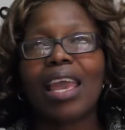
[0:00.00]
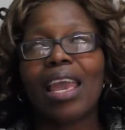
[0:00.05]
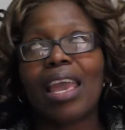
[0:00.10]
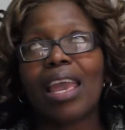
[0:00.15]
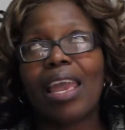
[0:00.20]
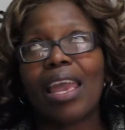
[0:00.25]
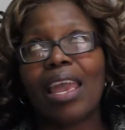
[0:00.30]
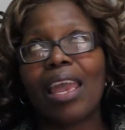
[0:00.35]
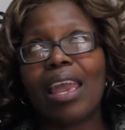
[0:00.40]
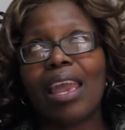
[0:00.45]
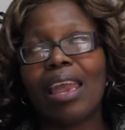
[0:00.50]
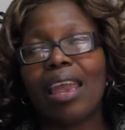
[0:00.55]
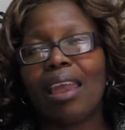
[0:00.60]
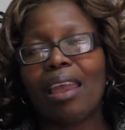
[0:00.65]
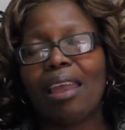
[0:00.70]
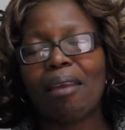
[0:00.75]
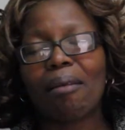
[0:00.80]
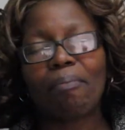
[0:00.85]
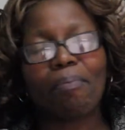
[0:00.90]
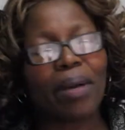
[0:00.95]

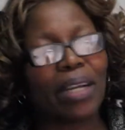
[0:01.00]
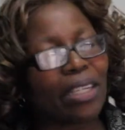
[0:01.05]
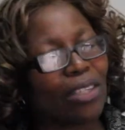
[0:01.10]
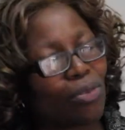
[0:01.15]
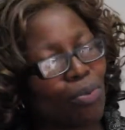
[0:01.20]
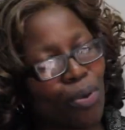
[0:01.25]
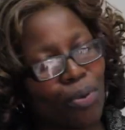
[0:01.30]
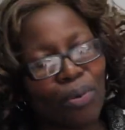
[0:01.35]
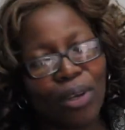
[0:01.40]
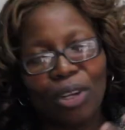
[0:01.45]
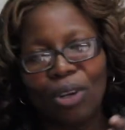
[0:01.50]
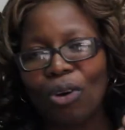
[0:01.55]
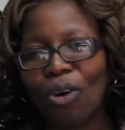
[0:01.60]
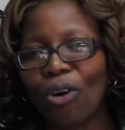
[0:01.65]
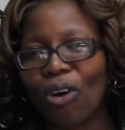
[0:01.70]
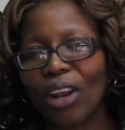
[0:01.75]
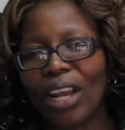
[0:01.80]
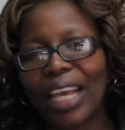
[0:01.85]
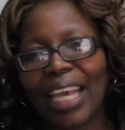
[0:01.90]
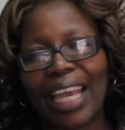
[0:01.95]
but we will
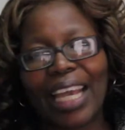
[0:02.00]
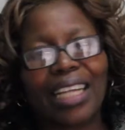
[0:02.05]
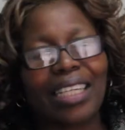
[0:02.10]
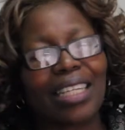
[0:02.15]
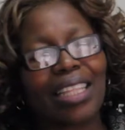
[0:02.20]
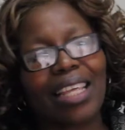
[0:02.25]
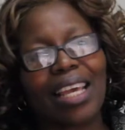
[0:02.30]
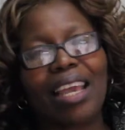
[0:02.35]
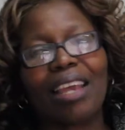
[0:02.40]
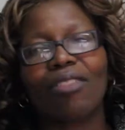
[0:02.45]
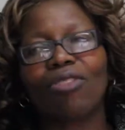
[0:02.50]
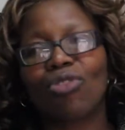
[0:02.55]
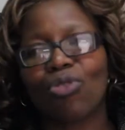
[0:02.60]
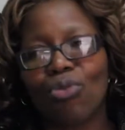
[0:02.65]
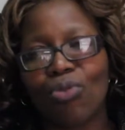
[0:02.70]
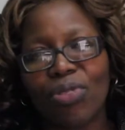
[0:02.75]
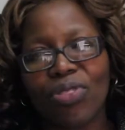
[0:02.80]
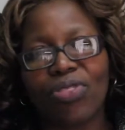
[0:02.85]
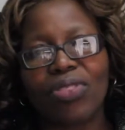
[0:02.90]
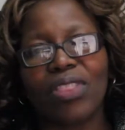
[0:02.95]
all get there
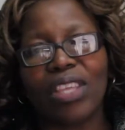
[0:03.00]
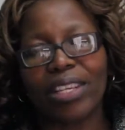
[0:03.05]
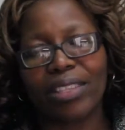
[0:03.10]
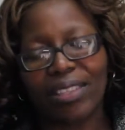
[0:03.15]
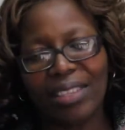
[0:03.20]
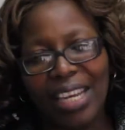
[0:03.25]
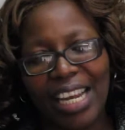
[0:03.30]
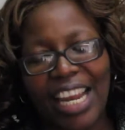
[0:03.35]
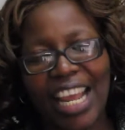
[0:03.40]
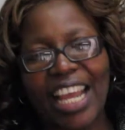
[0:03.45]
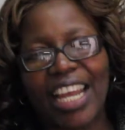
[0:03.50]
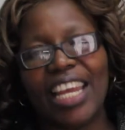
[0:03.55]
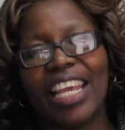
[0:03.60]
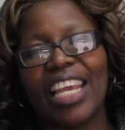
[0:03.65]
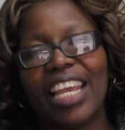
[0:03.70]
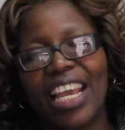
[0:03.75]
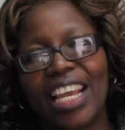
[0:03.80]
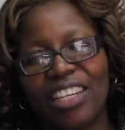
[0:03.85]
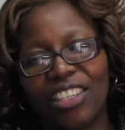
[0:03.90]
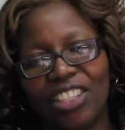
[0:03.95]
through this
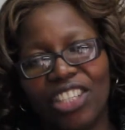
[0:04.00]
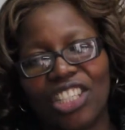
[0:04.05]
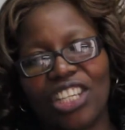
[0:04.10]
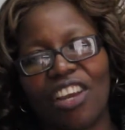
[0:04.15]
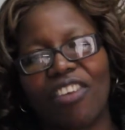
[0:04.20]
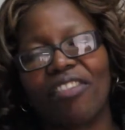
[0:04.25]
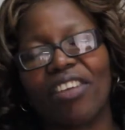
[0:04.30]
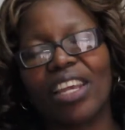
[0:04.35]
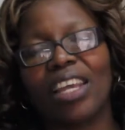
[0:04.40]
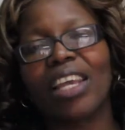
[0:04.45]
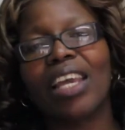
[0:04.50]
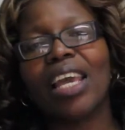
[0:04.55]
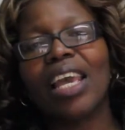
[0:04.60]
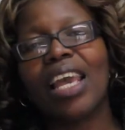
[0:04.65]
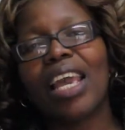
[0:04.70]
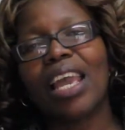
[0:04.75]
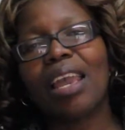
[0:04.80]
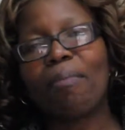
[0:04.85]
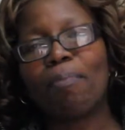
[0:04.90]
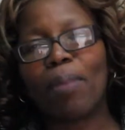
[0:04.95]
learning and sharing
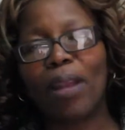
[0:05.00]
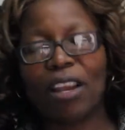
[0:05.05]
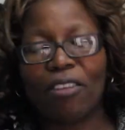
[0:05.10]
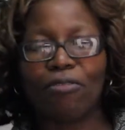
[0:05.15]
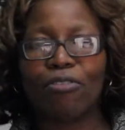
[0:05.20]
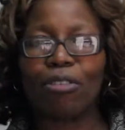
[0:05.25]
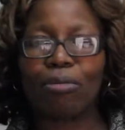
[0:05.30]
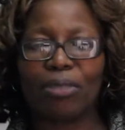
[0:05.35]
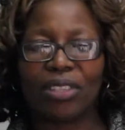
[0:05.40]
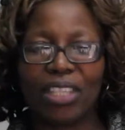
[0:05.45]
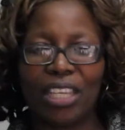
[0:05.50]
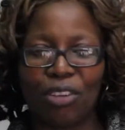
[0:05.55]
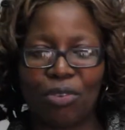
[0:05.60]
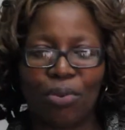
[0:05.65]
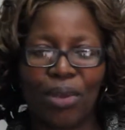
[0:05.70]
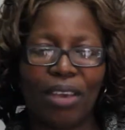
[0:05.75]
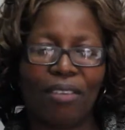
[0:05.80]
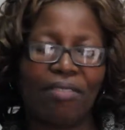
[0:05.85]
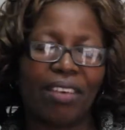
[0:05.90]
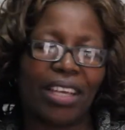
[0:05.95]
platforms
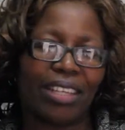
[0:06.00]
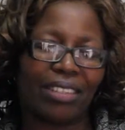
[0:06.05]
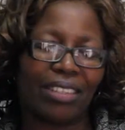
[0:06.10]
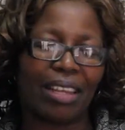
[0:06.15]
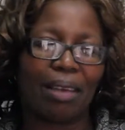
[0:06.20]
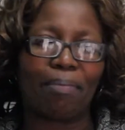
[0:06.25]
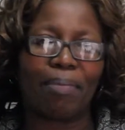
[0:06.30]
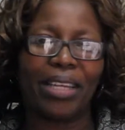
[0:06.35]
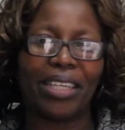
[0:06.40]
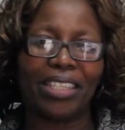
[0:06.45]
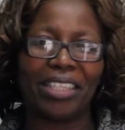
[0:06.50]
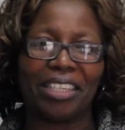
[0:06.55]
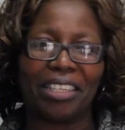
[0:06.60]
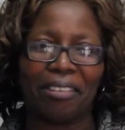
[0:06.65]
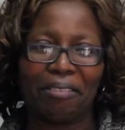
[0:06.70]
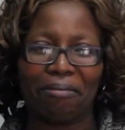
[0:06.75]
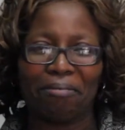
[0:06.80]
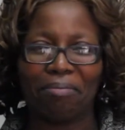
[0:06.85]
that we have established.